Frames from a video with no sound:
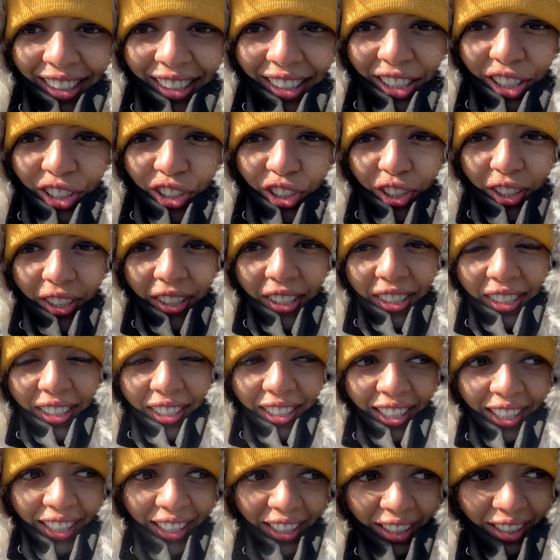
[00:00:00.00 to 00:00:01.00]
It's
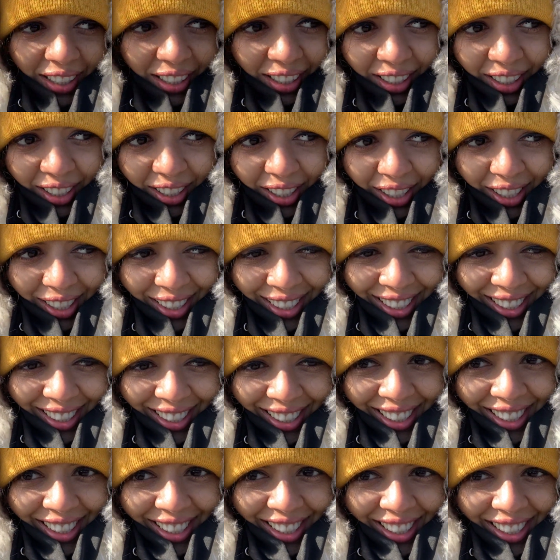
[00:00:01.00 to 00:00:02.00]
just
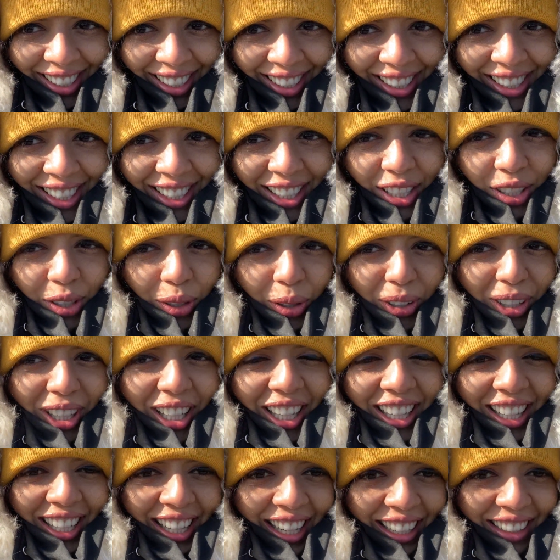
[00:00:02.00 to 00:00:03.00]

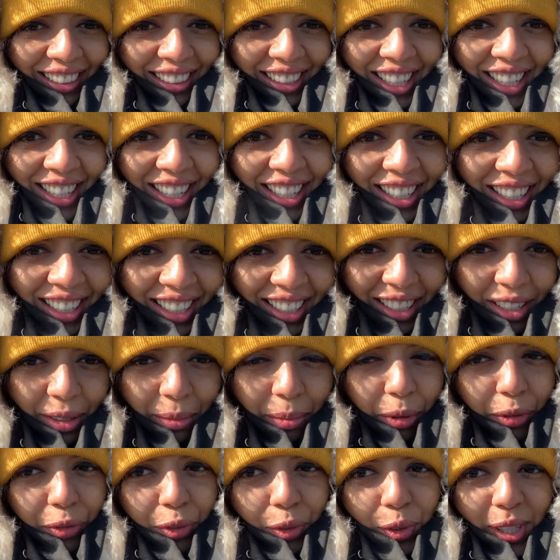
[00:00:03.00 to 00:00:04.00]
soaking in
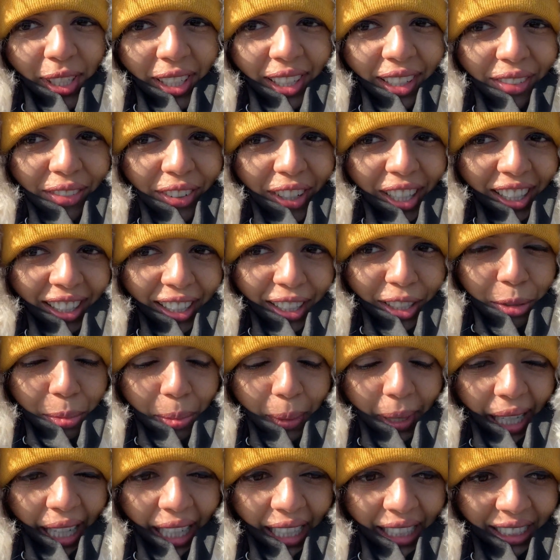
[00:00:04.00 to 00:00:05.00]
before leaving this
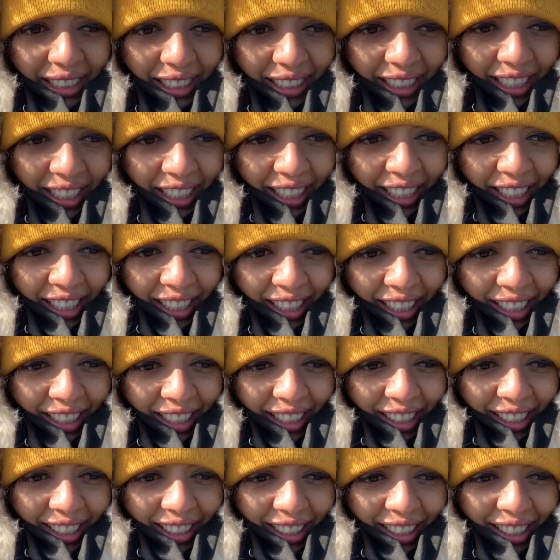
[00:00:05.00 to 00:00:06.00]
place.
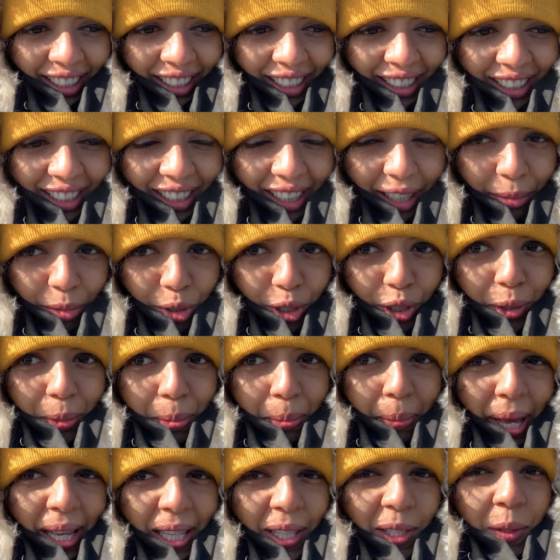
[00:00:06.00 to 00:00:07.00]
I'm just
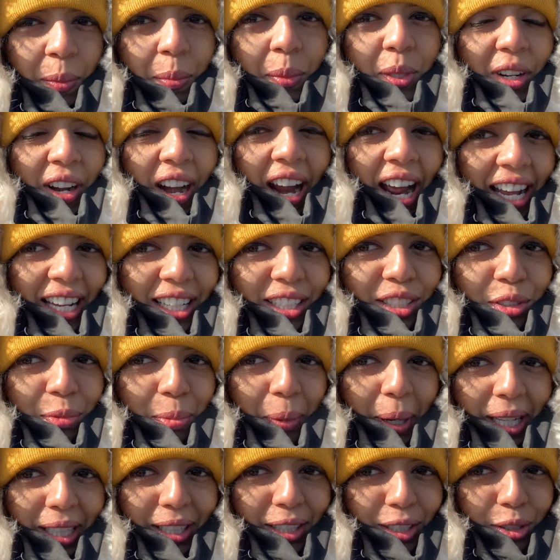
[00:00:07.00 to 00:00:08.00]
mesmerized
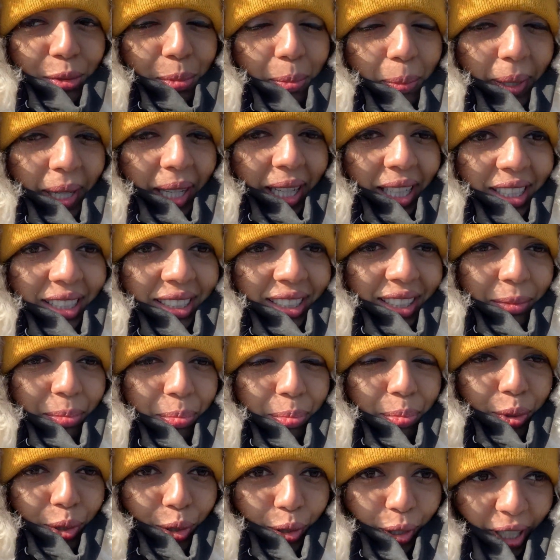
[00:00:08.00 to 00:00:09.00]
by this place.
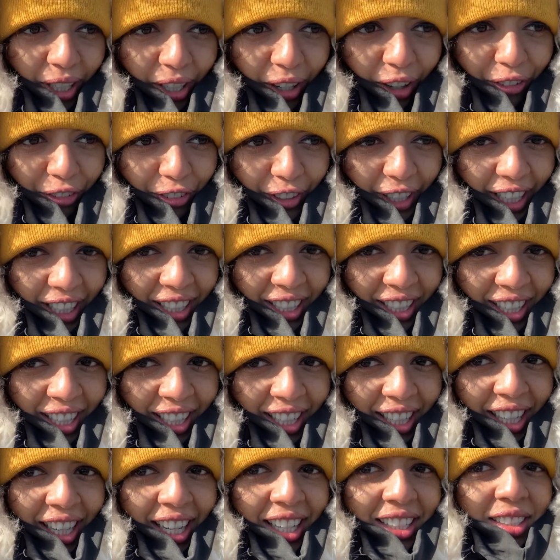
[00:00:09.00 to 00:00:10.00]
The beauty of it
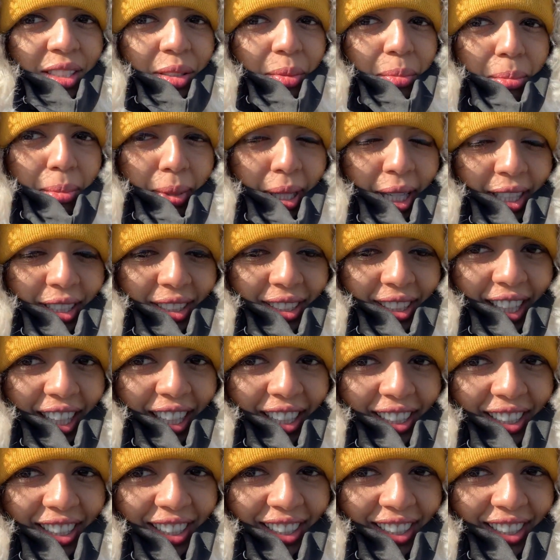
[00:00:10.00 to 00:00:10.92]
is amazing.